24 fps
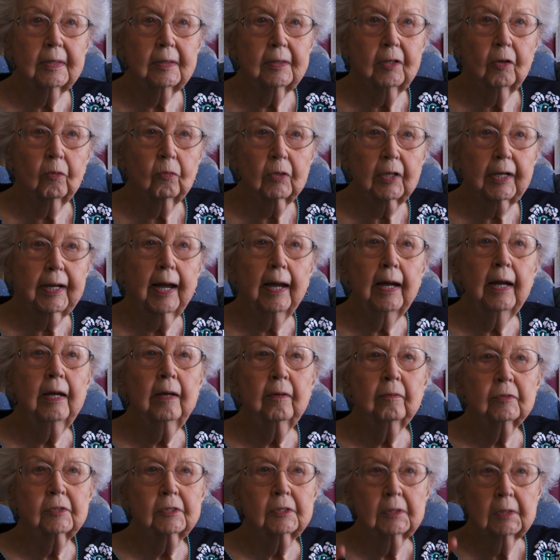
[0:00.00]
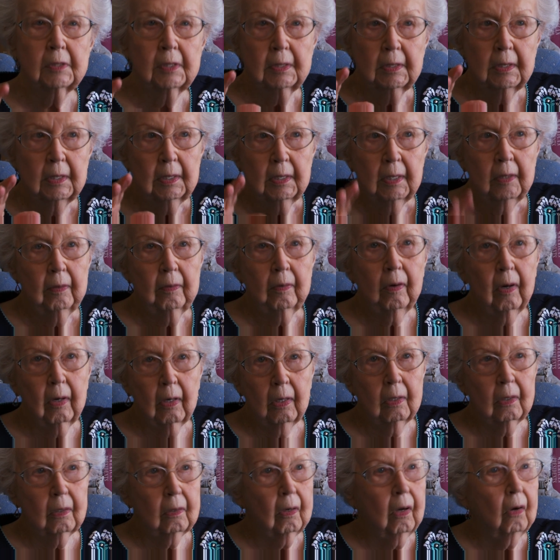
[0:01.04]
there were caves
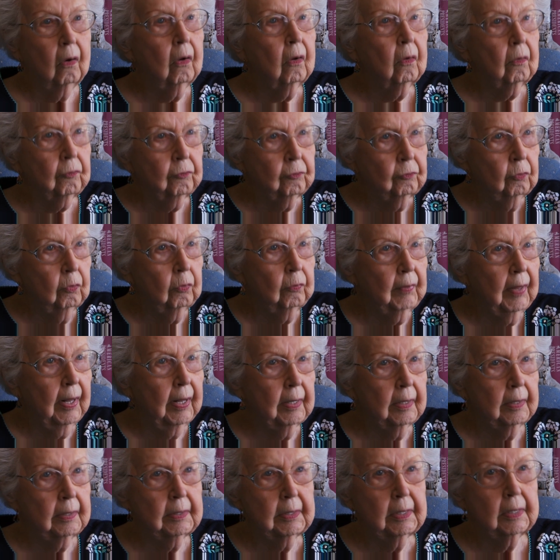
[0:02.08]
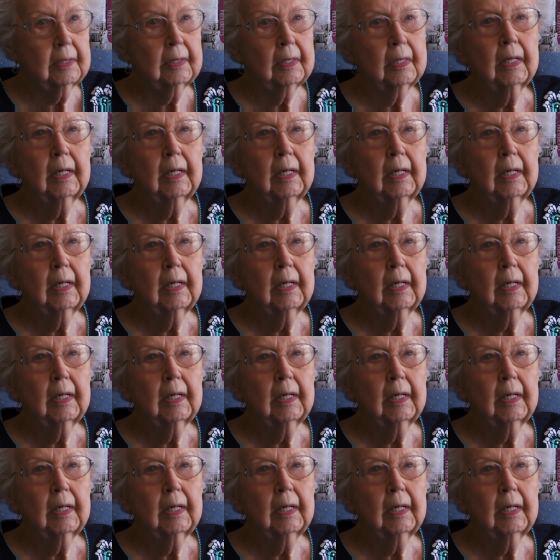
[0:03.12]
uh, all through that uh,